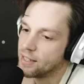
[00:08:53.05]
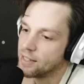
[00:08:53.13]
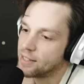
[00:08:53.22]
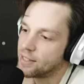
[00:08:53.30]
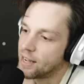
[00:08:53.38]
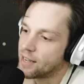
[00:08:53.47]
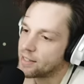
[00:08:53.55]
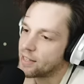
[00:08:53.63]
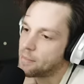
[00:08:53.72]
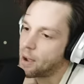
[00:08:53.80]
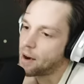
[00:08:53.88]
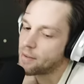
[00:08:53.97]
See you
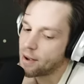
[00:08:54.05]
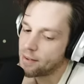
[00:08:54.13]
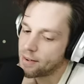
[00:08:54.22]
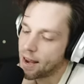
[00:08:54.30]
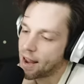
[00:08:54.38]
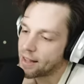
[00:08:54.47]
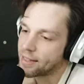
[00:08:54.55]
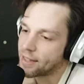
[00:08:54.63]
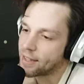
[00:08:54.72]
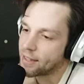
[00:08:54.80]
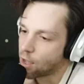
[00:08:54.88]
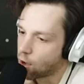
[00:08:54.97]
tomorrow at the